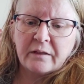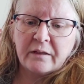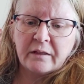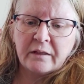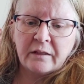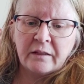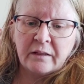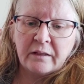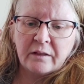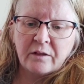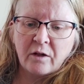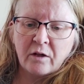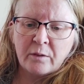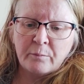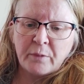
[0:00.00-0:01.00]
The
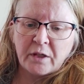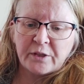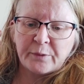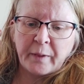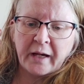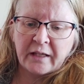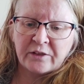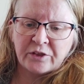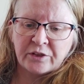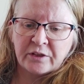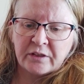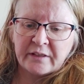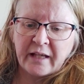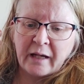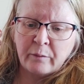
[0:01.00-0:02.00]
garden box
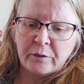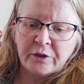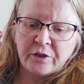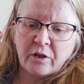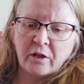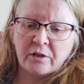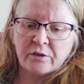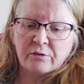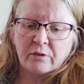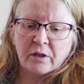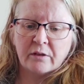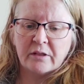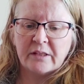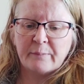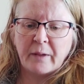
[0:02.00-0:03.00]
pattern is How Will Your Garden
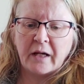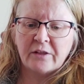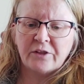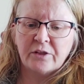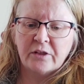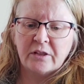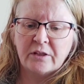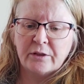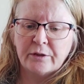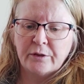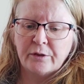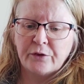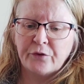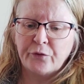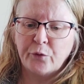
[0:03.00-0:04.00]
Grow? This pattern
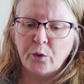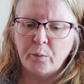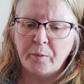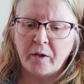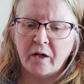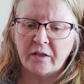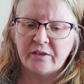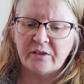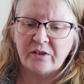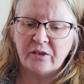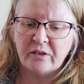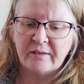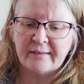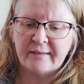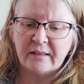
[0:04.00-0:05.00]
includes 4 parts that
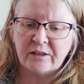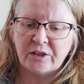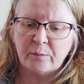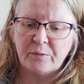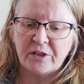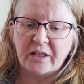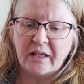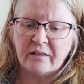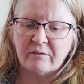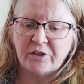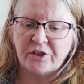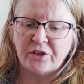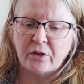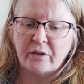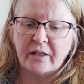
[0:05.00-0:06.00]
you can stitch up together
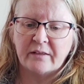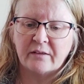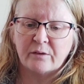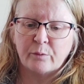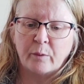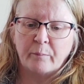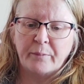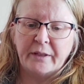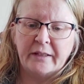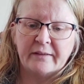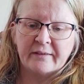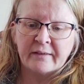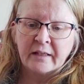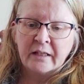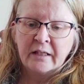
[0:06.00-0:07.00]
and showcase as one
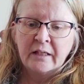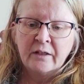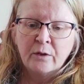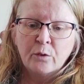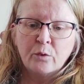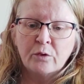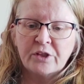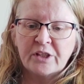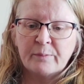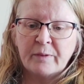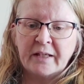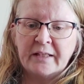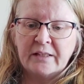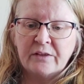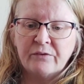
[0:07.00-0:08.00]
piece or
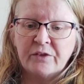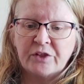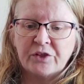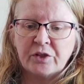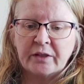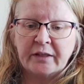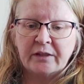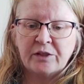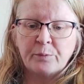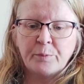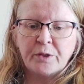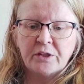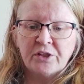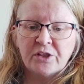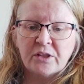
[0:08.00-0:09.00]
display individually. To
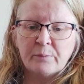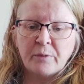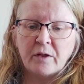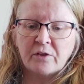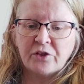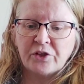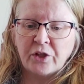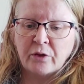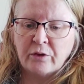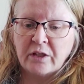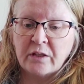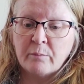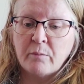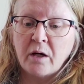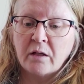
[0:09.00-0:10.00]
purchase the box shown
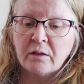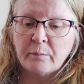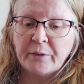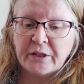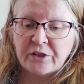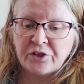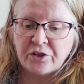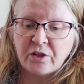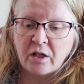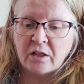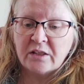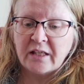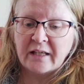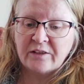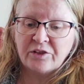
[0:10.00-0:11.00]
in the model picture,
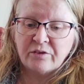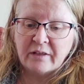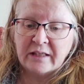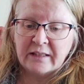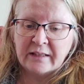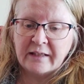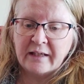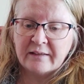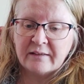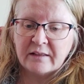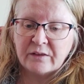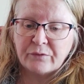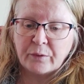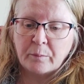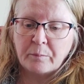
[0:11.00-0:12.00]
contact your LNS.
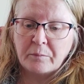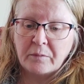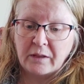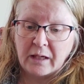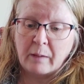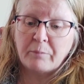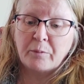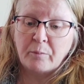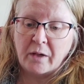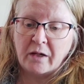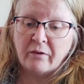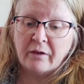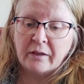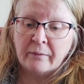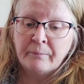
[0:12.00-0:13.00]
It's from
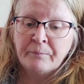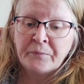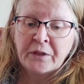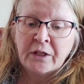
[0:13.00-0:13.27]
Cabermary